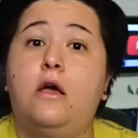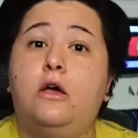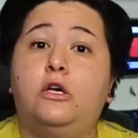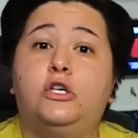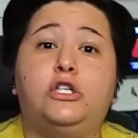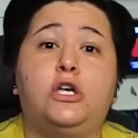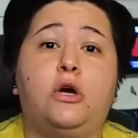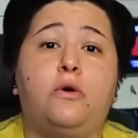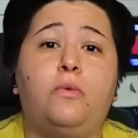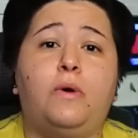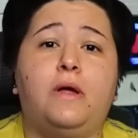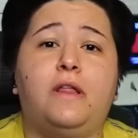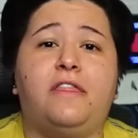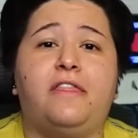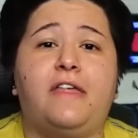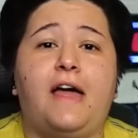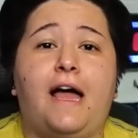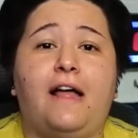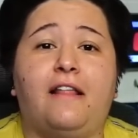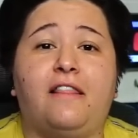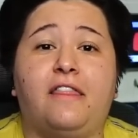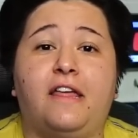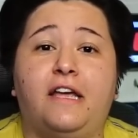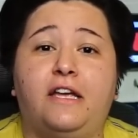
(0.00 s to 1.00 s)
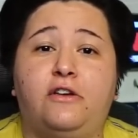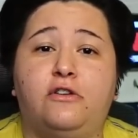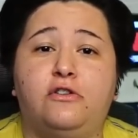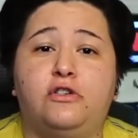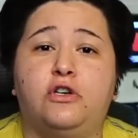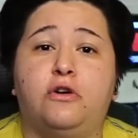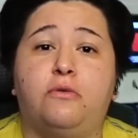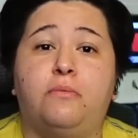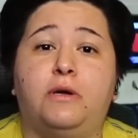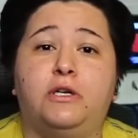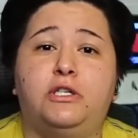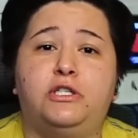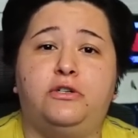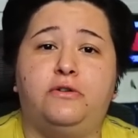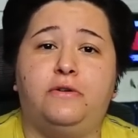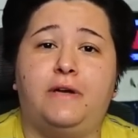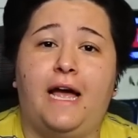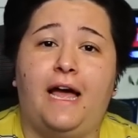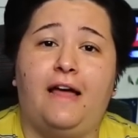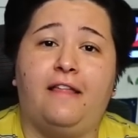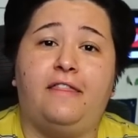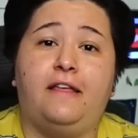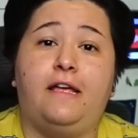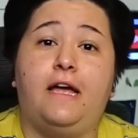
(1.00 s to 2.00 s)
So with that, thank you so much to
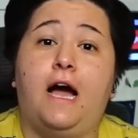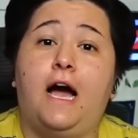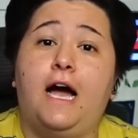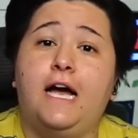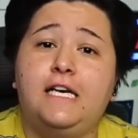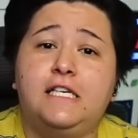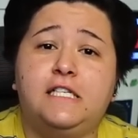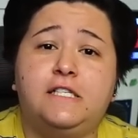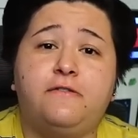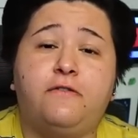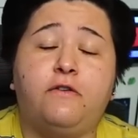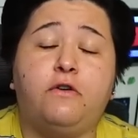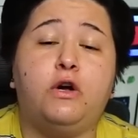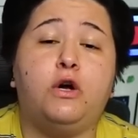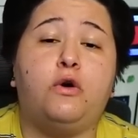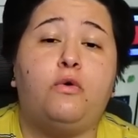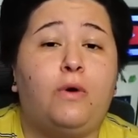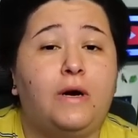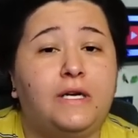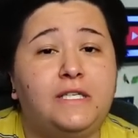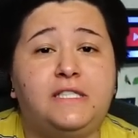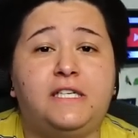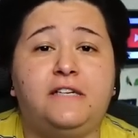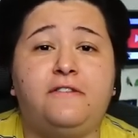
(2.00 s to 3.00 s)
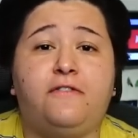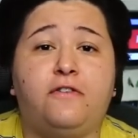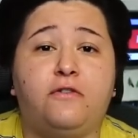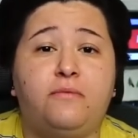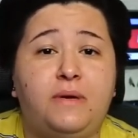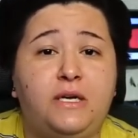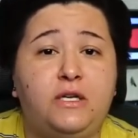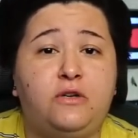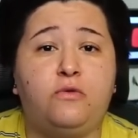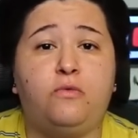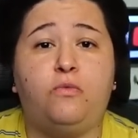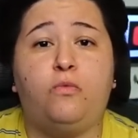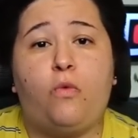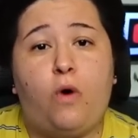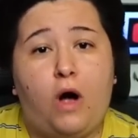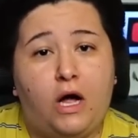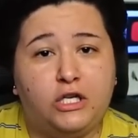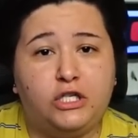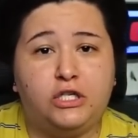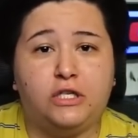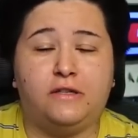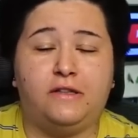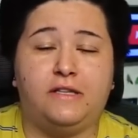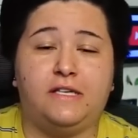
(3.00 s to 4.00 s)
Kathy Ice for requesting for me to
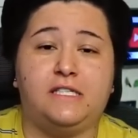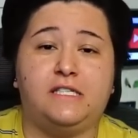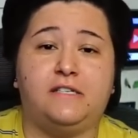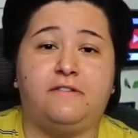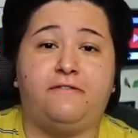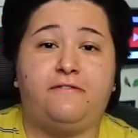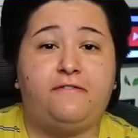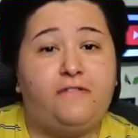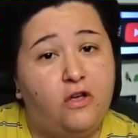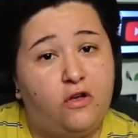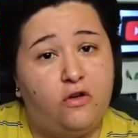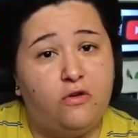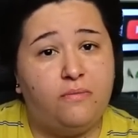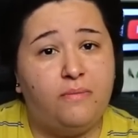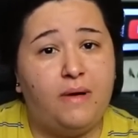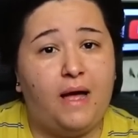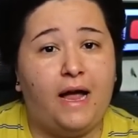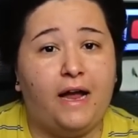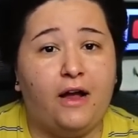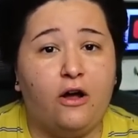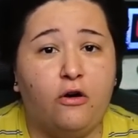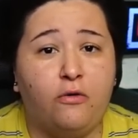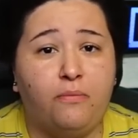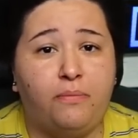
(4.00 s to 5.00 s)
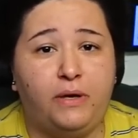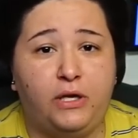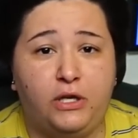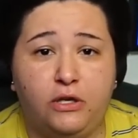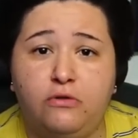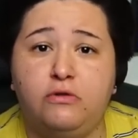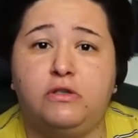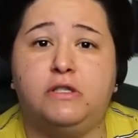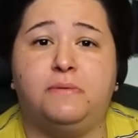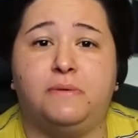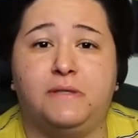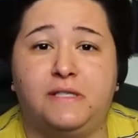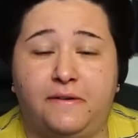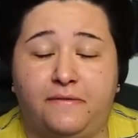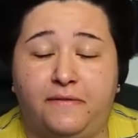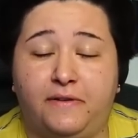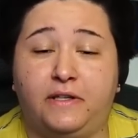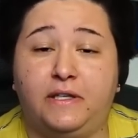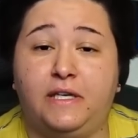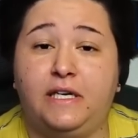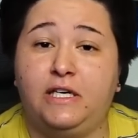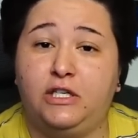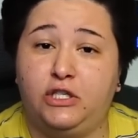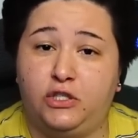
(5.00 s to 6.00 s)
watch this film. I hope you
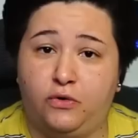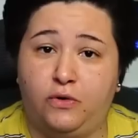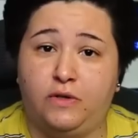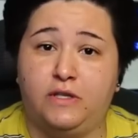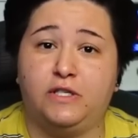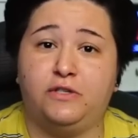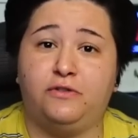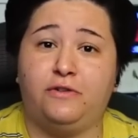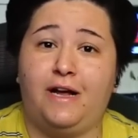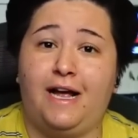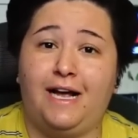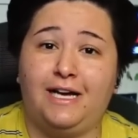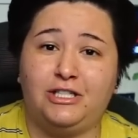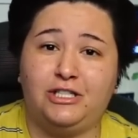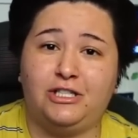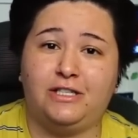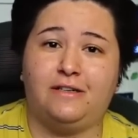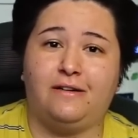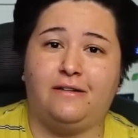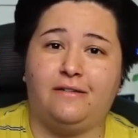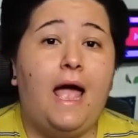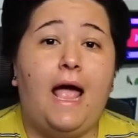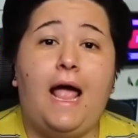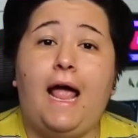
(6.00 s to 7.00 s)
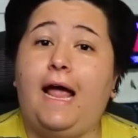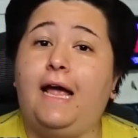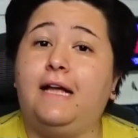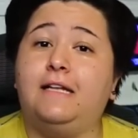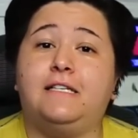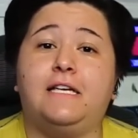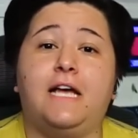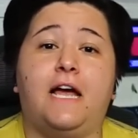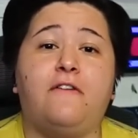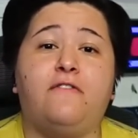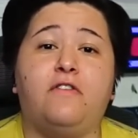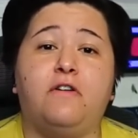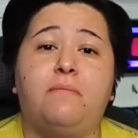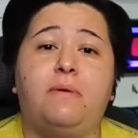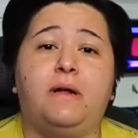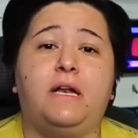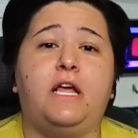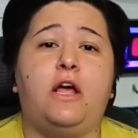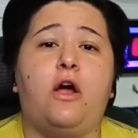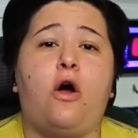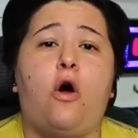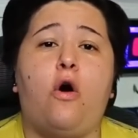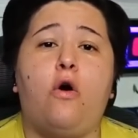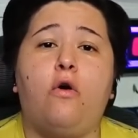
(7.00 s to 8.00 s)
specifically enjoy this reaction. And to
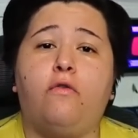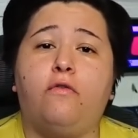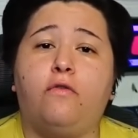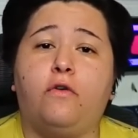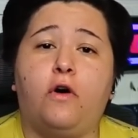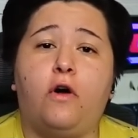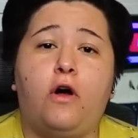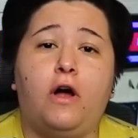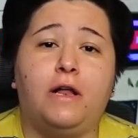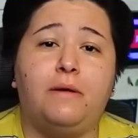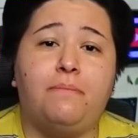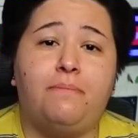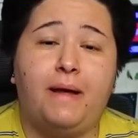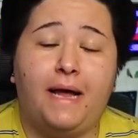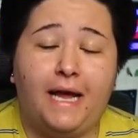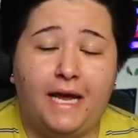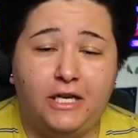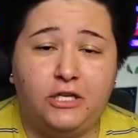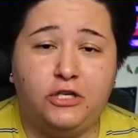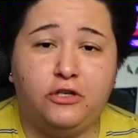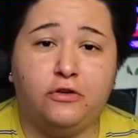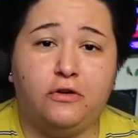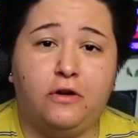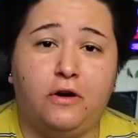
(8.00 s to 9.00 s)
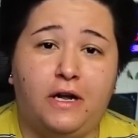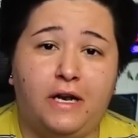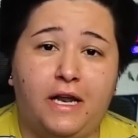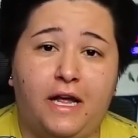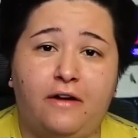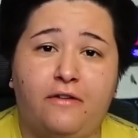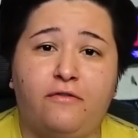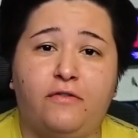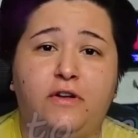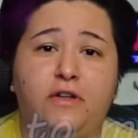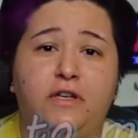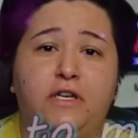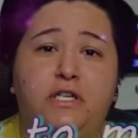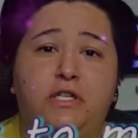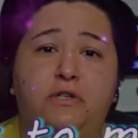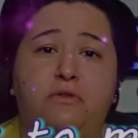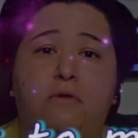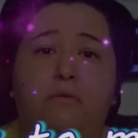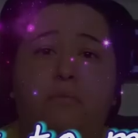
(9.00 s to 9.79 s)
everybody over on Patreon, I really do